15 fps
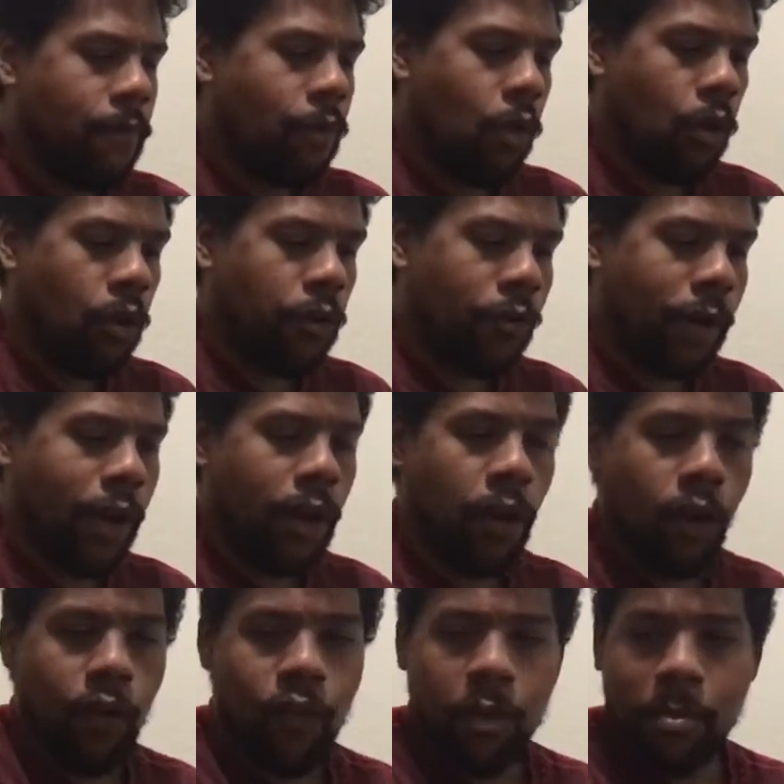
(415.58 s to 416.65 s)
rolling around
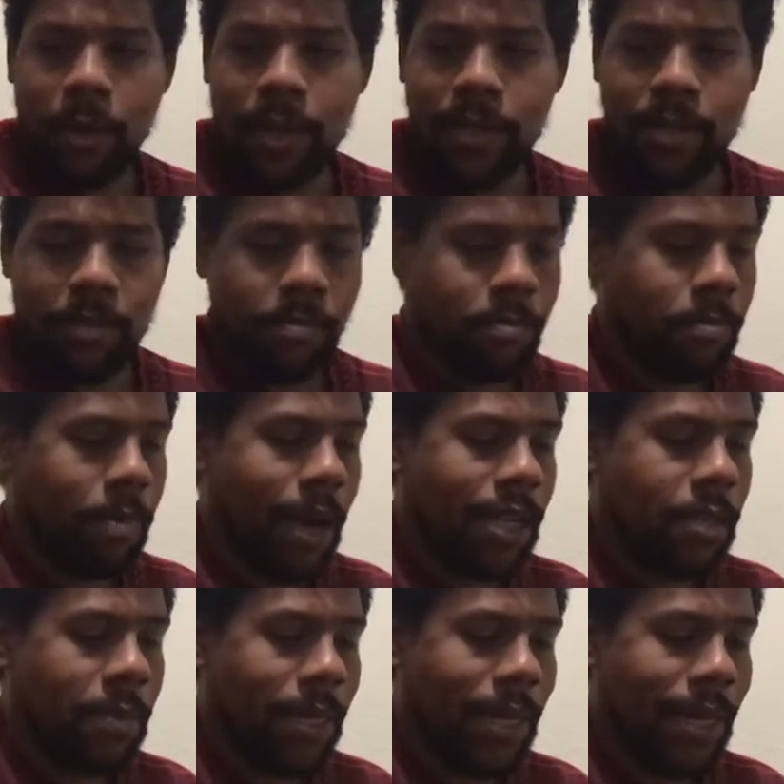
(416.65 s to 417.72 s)
all over the place and
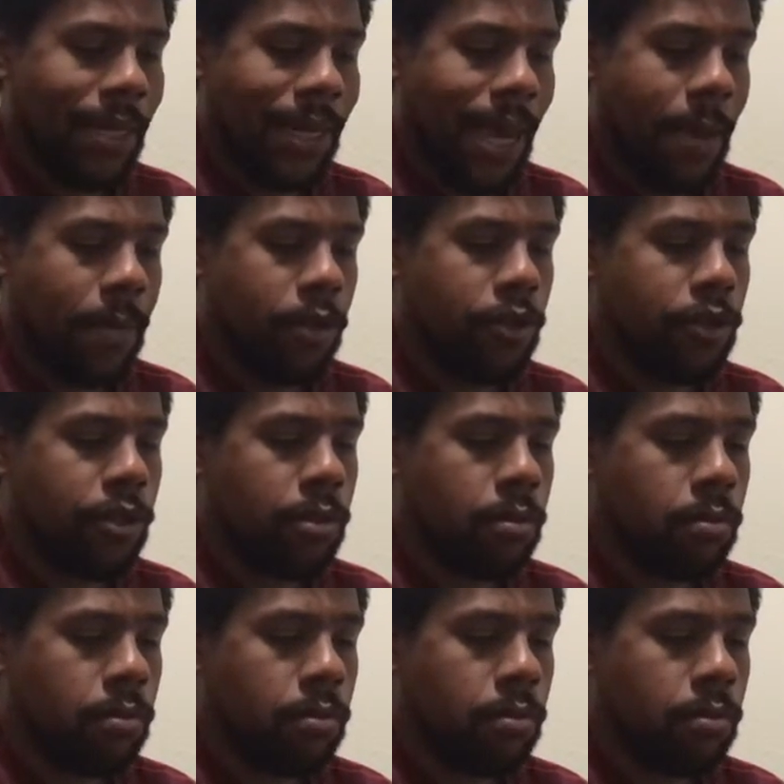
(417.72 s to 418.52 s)
possibly getting damaged.